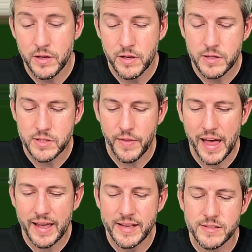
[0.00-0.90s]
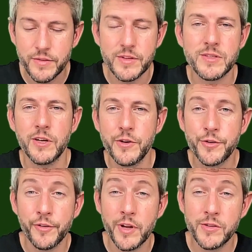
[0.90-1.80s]
So that is the
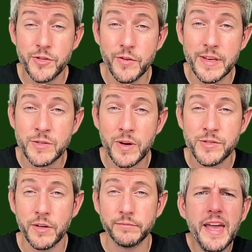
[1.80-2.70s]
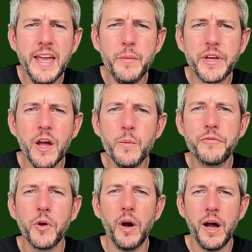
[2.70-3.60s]
solution to this question. Here we go. We've
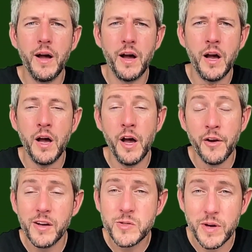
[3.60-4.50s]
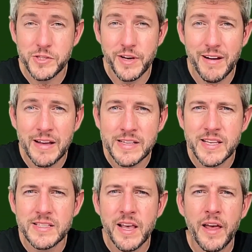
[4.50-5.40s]
got a nice question here. It
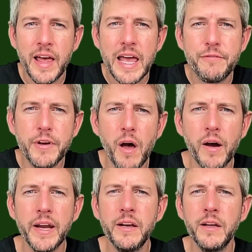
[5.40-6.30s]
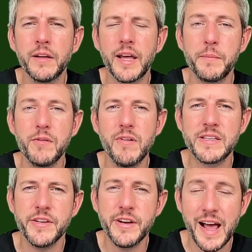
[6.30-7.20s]
says, if 9 can be
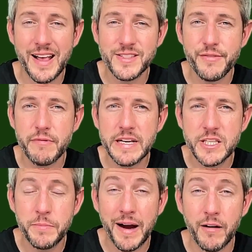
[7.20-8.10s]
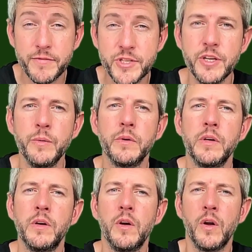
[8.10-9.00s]
written as 3 to the power of 2,
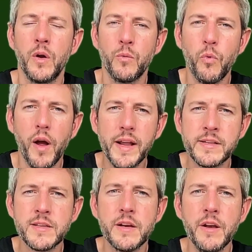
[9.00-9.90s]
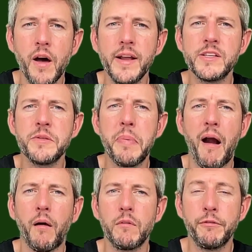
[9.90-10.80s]
write 9 to the
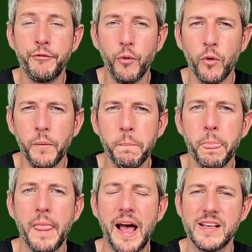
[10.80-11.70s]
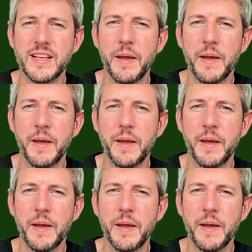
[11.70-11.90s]
power of 4 as a